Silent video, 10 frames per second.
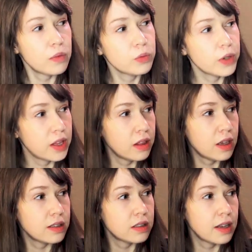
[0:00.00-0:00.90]
within
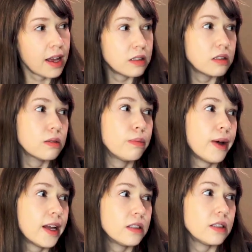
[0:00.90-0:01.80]
this lens.
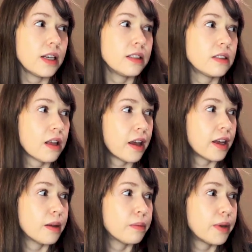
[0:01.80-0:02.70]
But it's
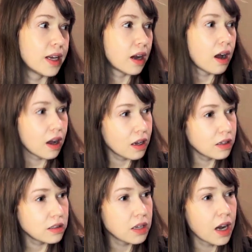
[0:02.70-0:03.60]
like,
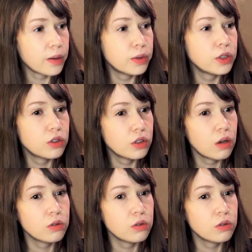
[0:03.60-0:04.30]
because I was so